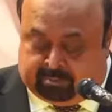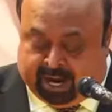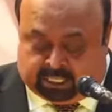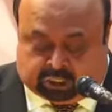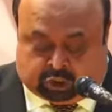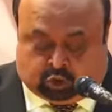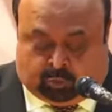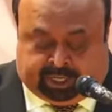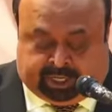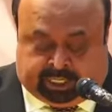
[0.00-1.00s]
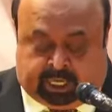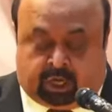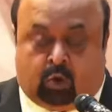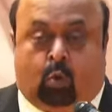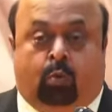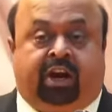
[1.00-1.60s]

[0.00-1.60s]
man's dominion over